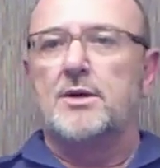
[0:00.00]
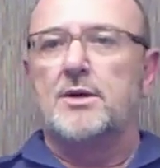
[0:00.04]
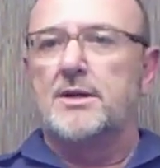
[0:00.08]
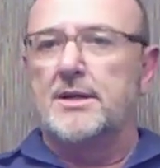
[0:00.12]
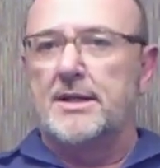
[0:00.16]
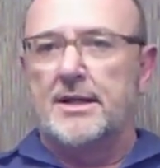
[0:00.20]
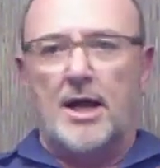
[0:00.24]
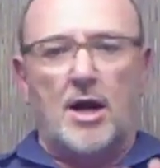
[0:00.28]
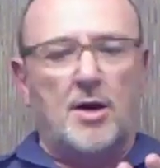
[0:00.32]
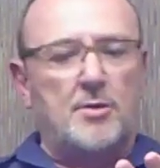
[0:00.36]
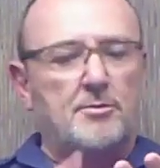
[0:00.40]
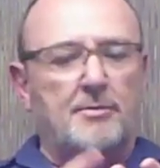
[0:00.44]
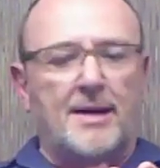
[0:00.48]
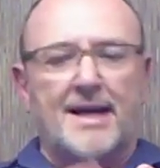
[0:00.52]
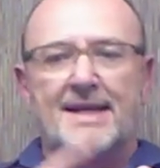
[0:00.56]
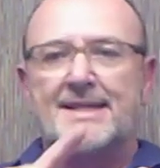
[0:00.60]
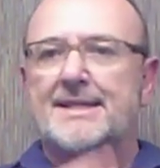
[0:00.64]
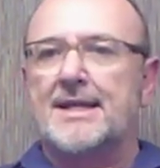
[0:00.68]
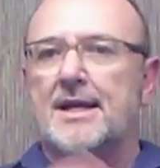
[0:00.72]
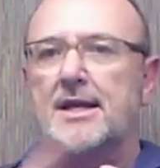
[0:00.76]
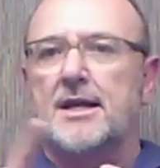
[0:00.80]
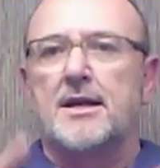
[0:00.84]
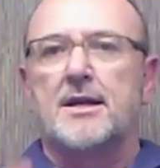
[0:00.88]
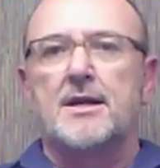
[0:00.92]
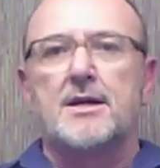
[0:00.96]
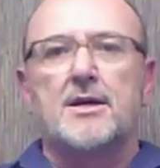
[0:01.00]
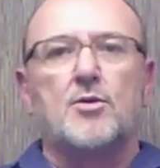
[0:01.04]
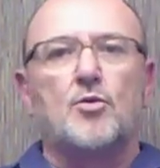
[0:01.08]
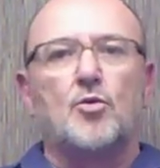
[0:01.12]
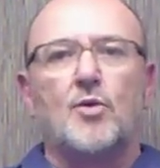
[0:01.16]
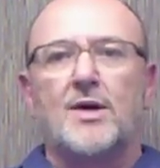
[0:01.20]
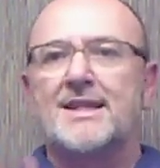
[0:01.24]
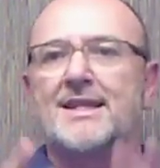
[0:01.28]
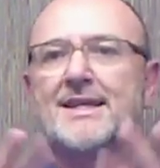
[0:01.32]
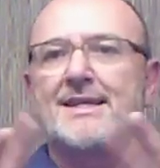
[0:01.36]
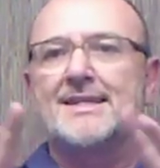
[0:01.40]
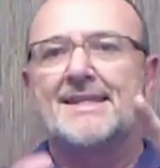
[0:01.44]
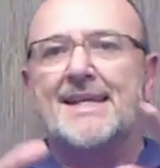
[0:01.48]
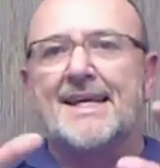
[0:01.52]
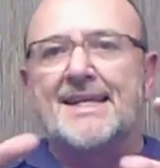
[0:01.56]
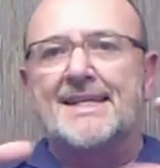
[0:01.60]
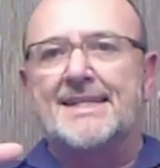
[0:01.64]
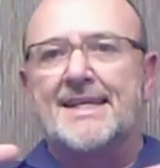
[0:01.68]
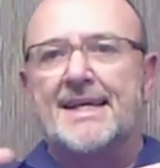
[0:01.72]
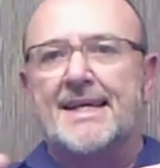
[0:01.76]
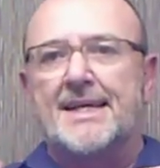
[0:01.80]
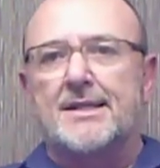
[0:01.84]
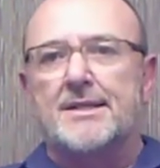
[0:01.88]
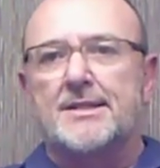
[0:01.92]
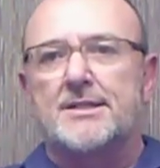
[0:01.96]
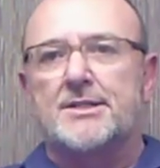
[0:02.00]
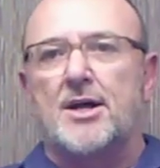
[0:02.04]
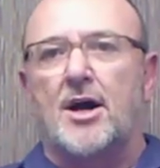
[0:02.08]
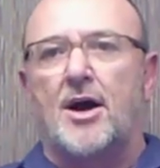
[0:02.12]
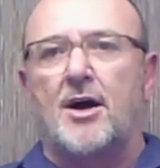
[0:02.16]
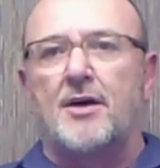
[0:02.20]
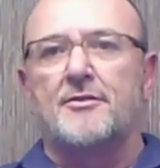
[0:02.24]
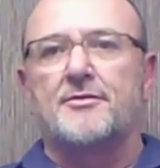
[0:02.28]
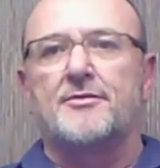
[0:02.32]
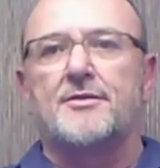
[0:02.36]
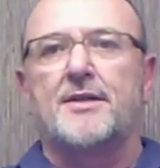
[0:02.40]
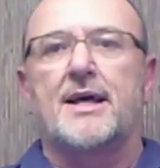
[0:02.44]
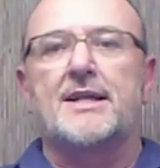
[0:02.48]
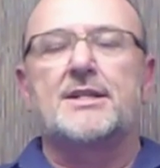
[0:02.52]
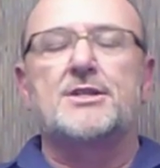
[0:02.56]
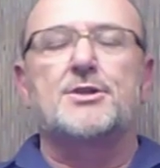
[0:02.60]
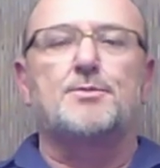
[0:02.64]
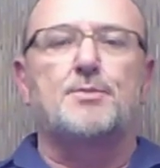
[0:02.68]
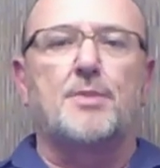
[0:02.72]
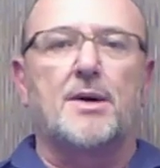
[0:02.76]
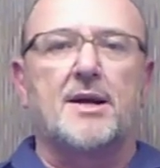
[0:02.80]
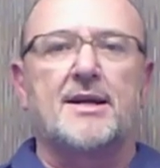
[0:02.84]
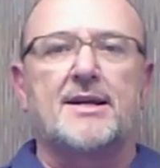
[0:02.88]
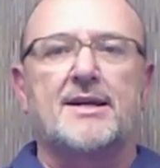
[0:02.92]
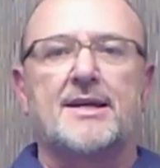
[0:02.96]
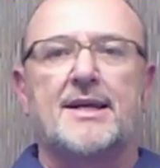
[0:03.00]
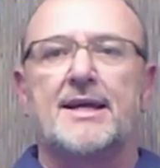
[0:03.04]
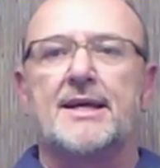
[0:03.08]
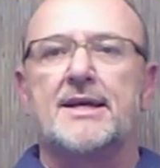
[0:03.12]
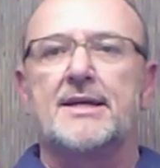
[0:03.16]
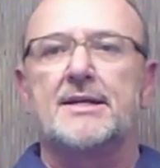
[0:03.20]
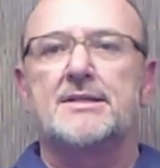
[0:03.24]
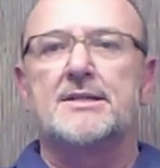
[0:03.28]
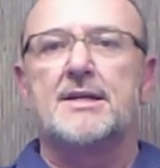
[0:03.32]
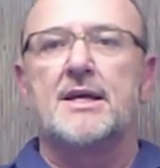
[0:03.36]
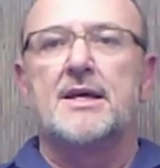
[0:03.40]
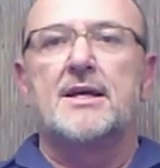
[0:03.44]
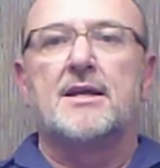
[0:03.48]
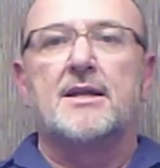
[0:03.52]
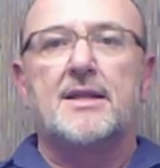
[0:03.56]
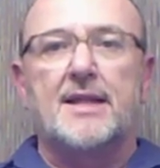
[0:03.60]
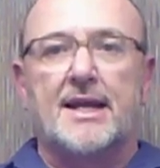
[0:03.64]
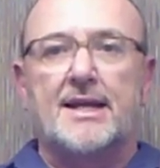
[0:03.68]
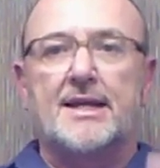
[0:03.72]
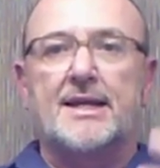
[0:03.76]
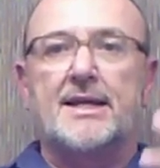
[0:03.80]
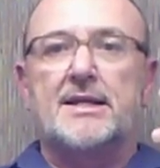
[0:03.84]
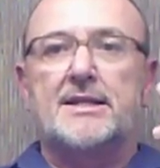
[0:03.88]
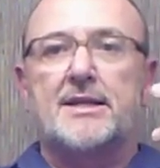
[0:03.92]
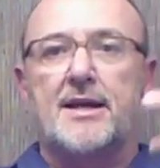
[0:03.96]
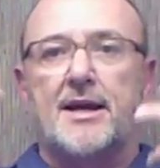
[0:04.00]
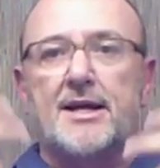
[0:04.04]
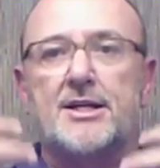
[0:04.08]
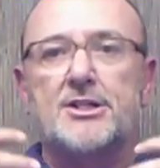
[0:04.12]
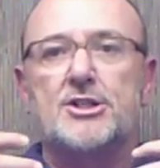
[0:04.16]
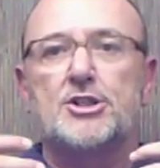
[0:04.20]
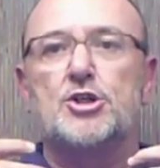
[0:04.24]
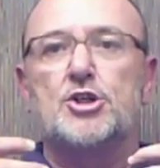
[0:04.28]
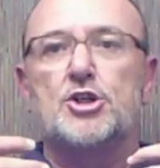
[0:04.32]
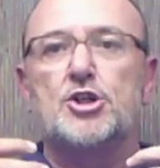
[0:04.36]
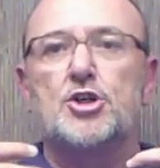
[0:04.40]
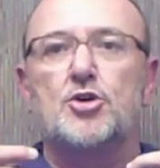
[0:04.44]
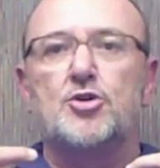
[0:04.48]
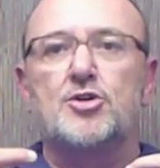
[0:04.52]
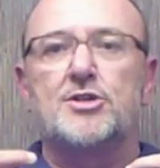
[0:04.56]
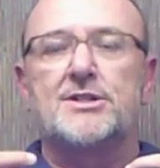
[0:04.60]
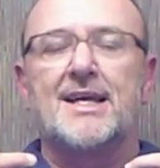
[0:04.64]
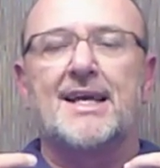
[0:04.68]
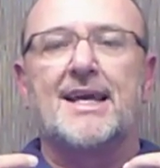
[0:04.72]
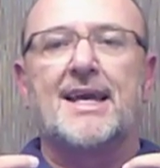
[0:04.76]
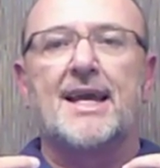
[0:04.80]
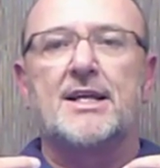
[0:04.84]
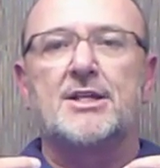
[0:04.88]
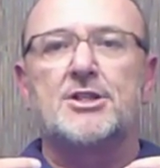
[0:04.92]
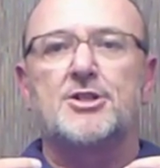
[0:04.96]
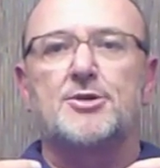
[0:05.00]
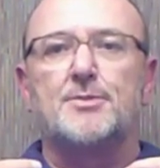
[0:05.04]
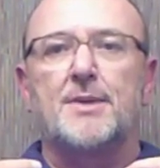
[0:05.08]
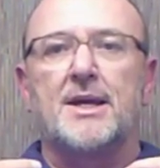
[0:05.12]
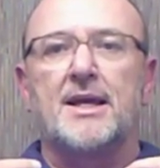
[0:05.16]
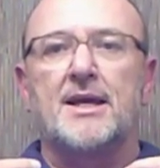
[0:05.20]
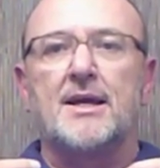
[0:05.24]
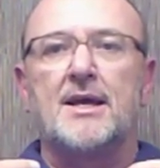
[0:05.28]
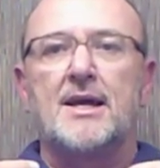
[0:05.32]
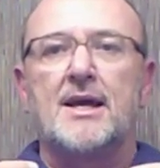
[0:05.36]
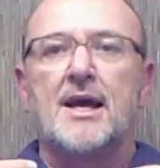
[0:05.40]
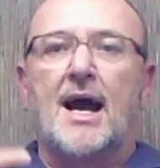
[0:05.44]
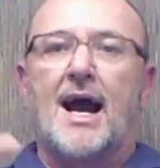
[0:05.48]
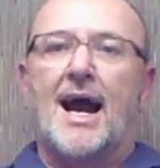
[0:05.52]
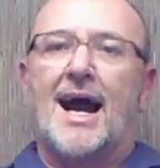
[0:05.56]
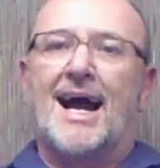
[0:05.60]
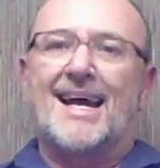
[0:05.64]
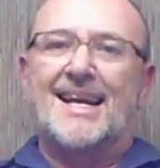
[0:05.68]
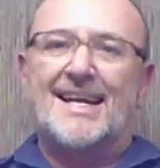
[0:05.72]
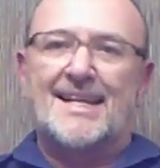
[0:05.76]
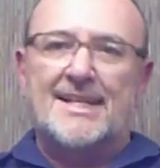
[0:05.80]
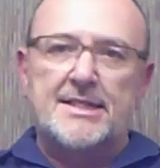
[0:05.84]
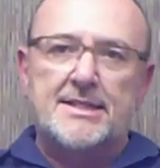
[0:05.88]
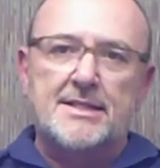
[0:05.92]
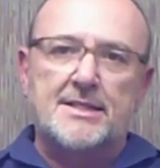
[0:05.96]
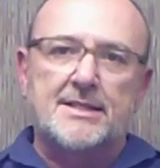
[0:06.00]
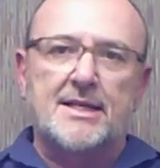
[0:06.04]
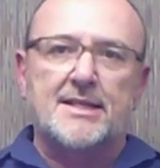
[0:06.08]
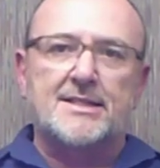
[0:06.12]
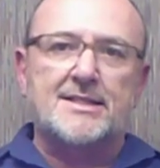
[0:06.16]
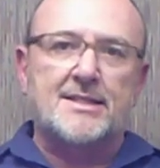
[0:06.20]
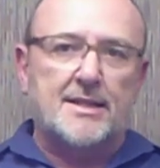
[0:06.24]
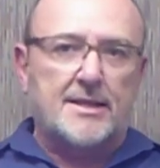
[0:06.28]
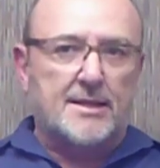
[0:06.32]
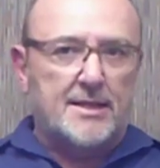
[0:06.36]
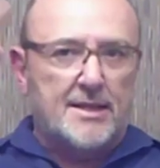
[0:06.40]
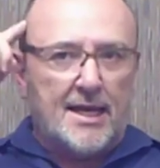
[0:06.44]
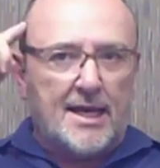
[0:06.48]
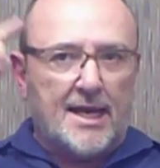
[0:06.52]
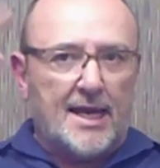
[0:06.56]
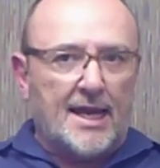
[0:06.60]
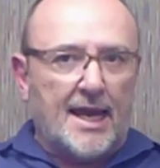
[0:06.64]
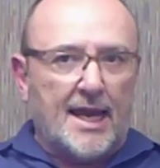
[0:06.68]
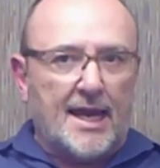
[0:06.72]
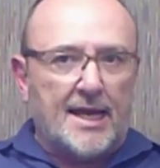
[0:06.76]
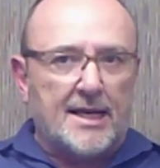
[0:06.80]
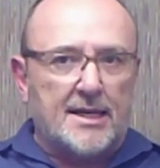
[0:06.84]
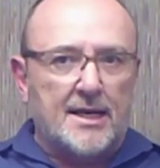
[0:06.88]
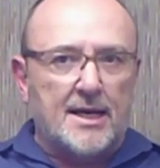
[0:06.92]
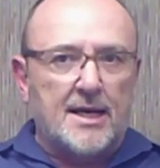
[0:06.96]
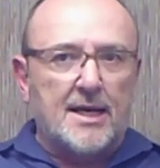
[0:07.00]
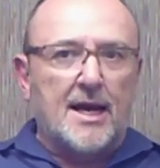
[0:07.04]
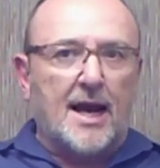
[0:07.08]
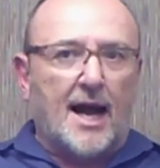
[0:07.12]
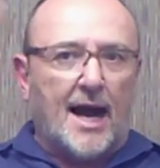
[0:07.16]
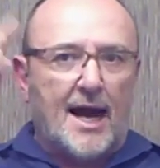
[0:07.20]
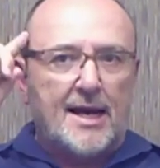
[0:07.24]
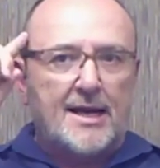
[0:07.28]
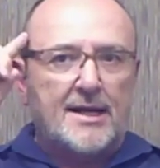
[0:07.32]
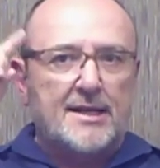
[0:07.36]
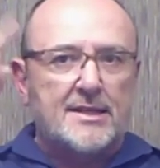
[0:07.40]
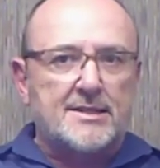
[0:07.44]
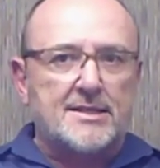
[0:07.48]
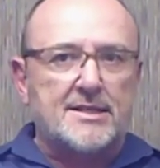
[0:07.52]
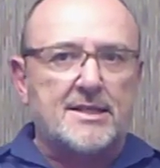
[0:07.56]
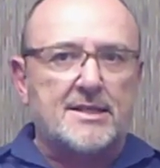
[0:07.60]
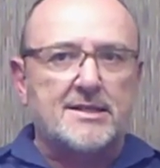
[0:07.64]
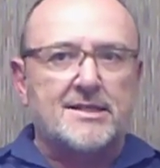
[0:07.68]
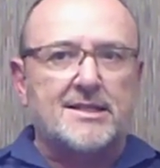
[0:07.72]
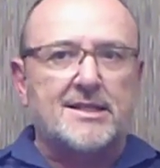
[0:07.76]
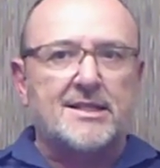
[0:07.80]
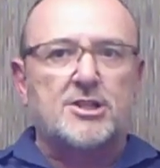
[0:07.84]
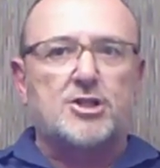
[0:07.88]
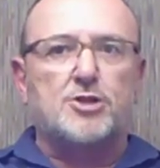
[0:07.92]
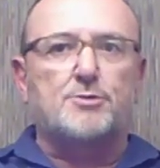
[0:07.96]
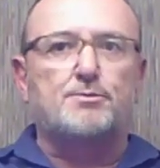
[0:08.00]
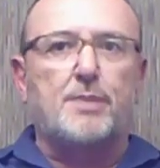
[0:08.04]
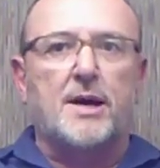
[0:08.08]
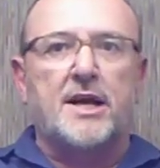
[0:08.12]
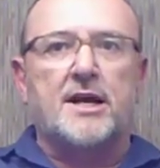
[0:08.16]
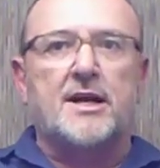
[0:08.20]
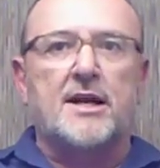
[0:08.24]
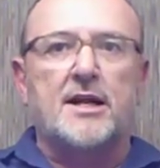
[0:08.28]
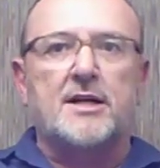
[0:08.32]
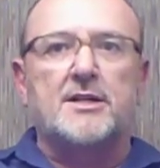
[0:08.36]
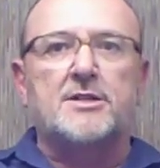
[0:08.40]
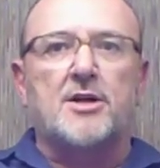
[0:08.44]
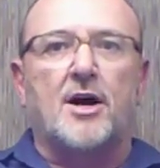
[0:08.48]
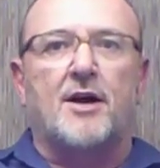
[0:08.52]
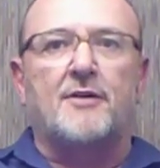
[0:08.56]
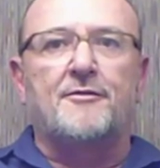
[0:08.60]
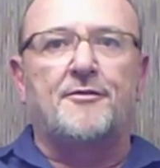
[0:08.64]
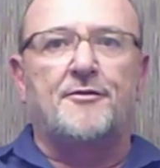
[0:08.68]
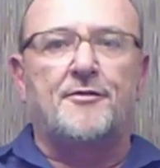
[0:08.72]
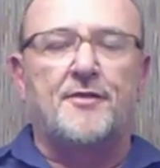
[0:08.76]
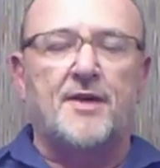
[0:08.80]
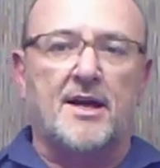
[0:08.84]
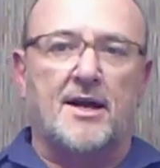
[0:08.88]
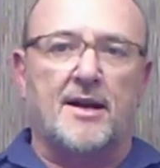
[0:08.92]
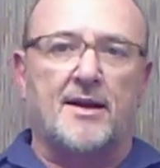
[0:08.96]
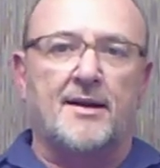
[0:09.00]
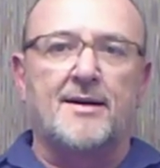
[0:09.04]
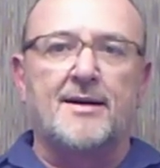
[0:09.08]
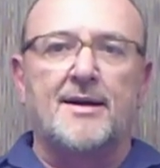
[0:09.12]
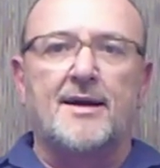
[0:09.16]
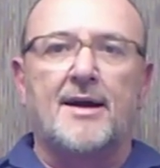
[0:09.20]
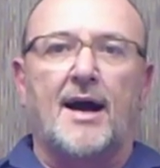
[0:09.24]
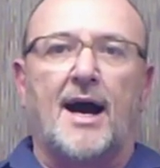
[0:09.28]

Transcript: No matter what the tentacles of that spirit is that he tries to use against me, I resist the head. I resist the spirit of fear.